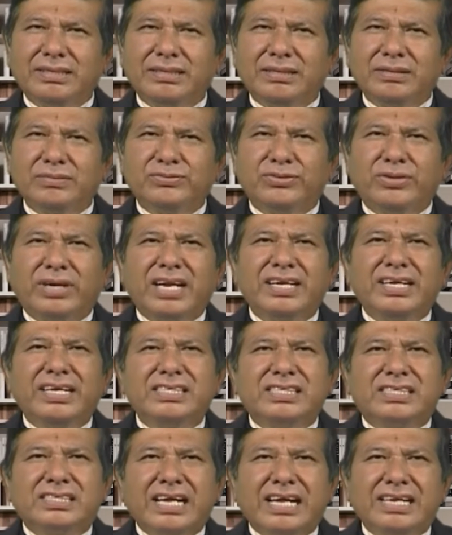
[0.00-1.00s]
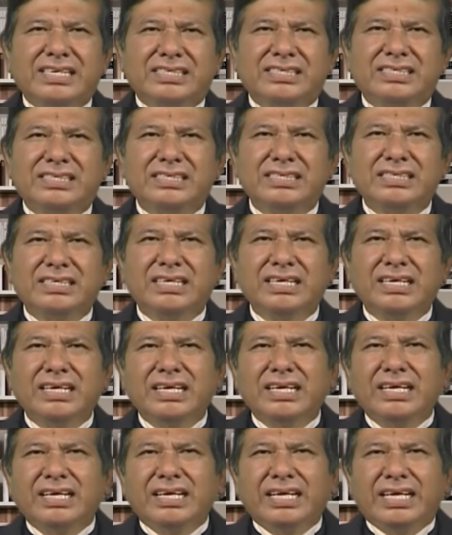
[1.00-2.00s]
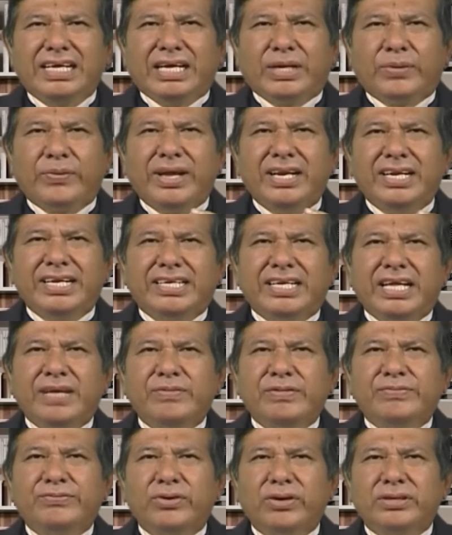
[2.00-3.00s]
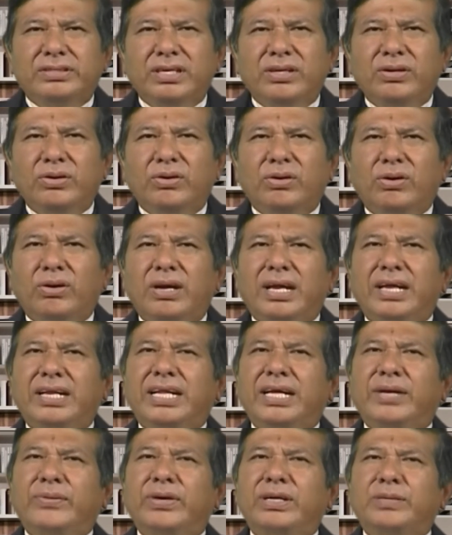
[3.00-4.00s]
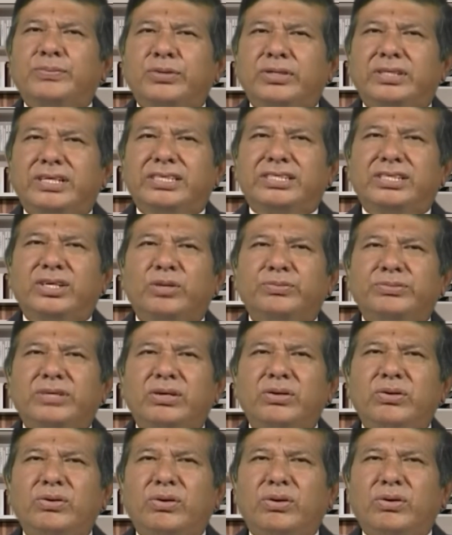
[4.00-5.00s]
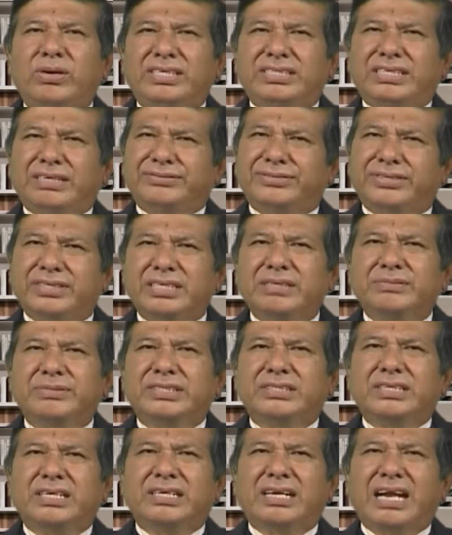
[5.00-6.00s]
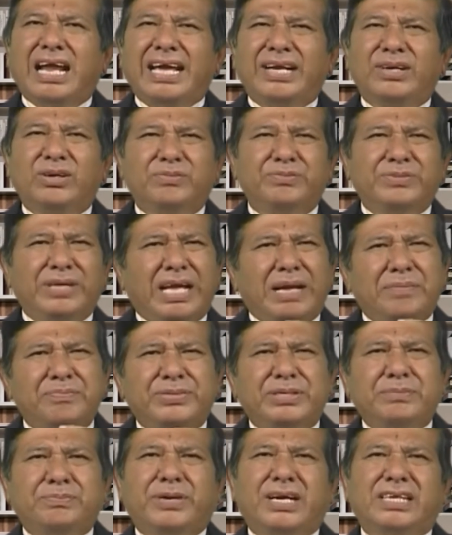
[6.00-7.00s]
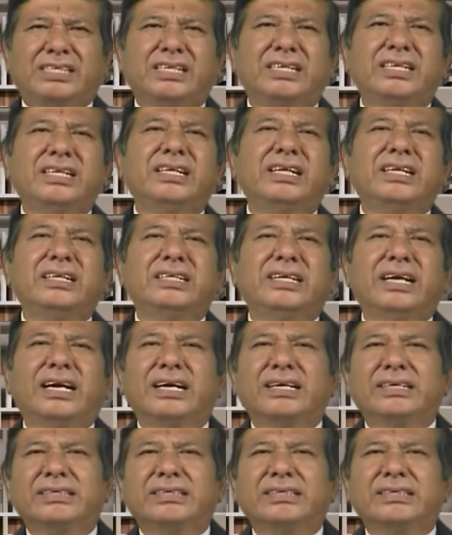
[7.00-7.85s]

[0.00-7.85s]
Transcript: For an instance, equality before the law and equal protection of the law is a fundamental right of every person in India.